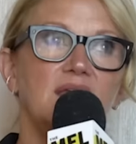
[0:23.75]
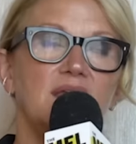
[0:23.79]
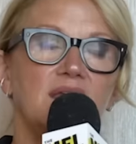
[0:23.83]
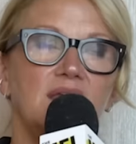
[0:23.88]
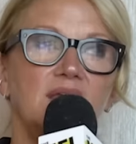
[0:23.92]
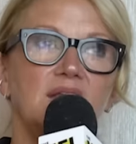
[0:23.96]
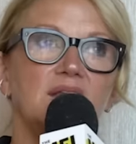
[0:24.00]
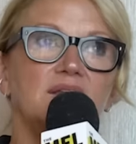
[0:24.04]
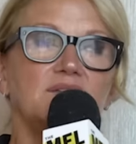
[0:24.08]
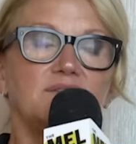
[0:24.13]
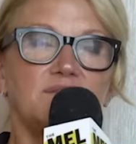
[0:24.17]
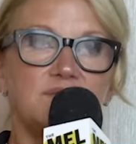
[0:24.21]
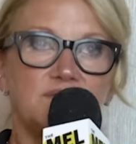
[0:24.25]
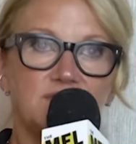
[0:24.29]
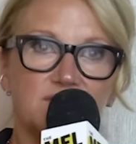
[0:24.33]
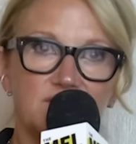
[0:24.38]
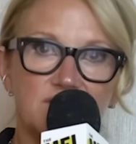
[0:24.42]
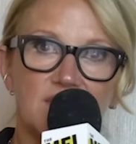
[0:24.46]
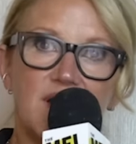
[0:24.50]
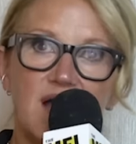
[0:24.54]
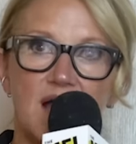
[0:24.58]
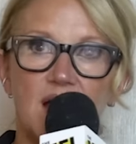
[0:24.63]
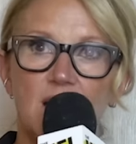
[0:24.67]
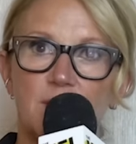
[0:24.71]
It
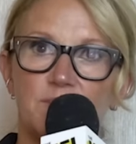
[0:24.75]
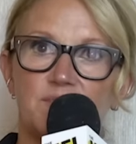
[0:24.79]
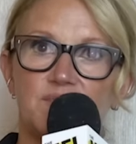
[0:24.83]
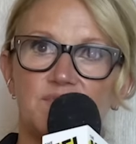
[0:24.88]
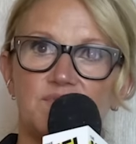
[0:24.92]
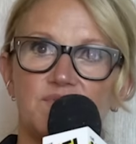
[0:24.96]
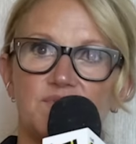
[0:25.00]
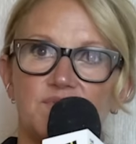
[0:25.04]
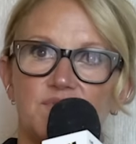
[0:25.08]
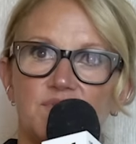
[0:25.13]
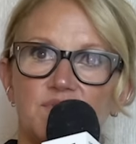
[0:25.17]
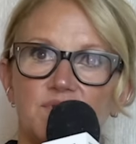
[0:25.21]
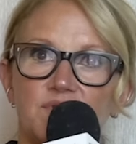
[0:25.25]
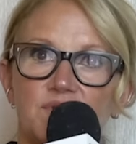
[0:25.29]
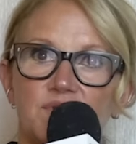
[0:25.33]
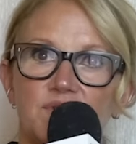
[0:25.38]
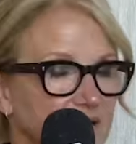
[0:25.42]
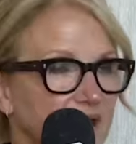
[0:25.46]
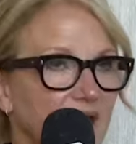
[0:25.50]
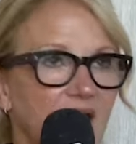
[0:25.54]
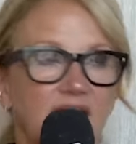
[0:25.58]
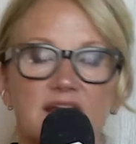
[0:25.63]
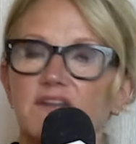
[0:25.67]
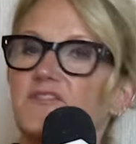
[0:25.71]
stops
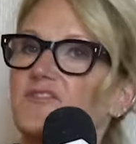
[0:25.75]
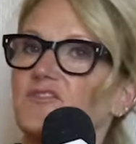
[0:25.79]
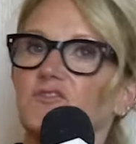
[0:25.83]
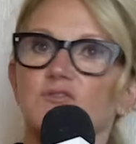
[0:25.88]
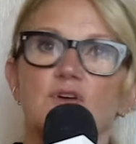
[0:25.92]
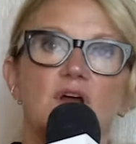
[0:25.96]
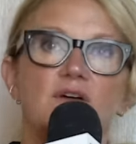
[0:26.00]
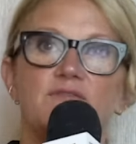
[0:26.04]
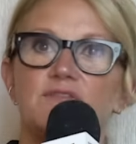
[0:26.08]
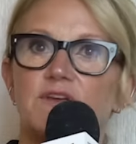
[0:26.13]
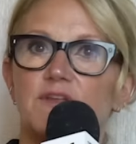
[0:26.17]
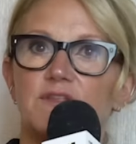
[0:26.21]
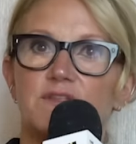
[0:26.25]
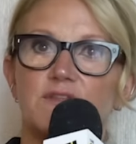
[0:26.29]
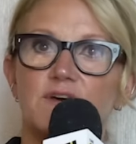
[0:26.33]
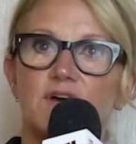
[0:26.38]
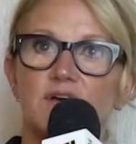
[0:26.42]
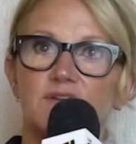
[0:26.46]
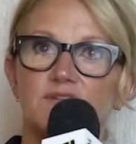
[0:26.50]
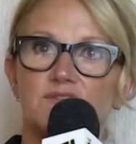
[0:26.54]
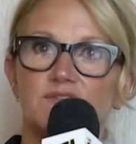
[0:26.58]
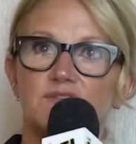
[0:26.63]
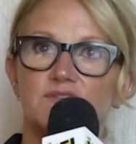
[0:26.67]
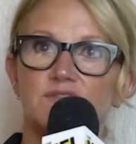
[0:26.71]
catastrophic
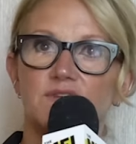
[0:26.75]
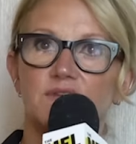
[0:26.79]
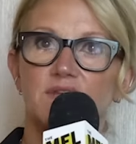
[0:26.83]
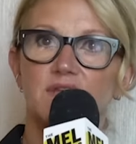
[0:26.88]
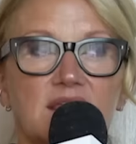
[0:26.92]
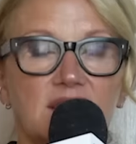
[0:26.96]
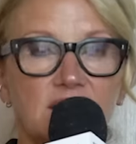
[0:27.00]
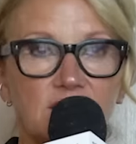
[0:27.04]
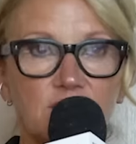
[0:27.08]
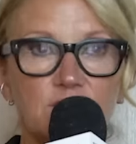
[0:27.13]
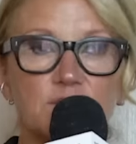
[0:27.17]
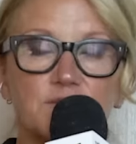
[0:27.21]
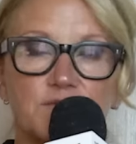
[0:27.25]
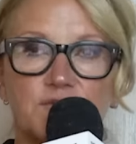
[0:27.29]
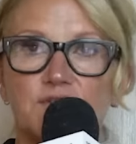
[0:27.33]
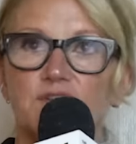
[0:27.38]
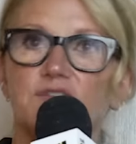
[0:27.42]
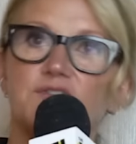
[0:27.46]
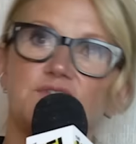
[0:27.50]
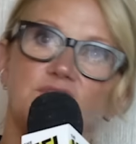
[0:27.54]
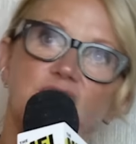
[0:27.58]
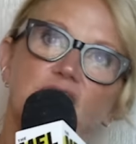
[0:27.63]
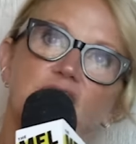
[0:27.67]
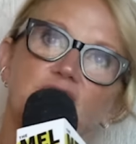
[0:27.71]
thoughts. Here's
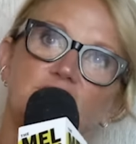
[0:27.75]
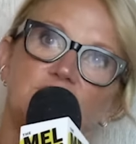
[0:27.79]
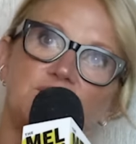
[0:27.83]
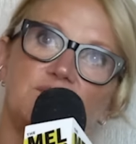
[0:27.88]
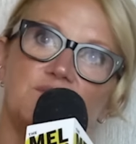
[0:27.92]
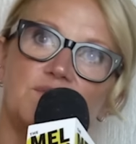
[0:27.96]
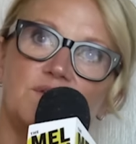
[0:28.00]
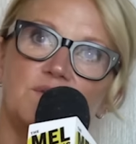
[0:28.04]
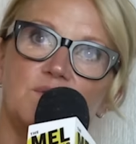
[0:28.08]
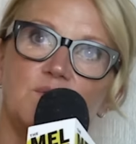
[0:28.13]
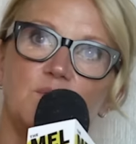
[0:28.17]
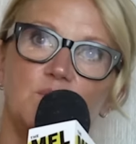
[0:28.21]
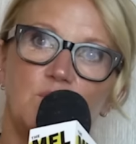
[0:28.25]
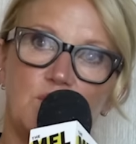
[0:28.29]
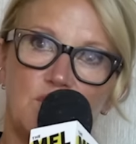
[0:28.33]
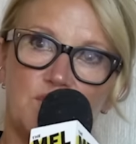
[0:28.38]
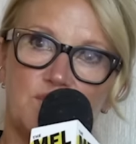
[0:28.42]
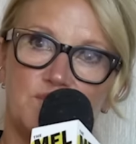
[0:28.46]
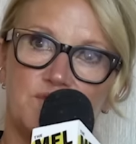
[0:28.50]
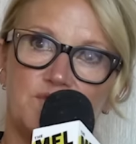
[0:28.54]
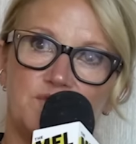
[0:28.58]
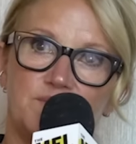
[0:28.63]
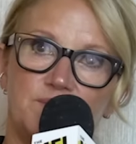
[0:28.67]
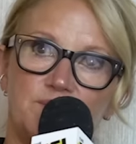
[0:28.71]
the 6
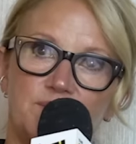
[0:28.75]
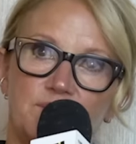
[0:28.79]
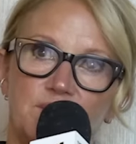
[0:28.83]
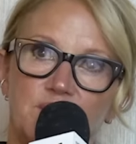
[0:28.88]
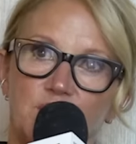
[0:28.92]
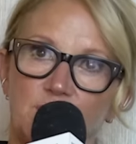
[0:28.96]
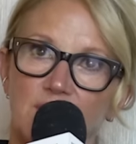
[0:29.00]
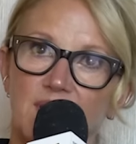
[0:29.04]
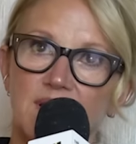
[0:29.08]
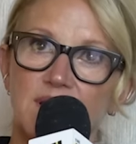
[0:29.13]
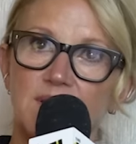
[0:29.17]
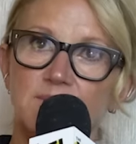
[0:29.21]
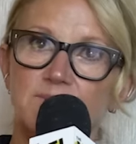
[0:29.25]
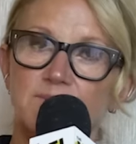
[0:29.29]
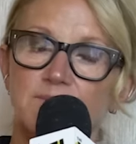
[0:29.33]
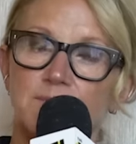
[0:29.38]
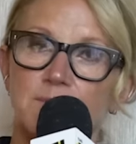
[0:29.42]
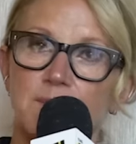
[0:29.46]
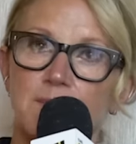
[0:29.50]
words. You ready?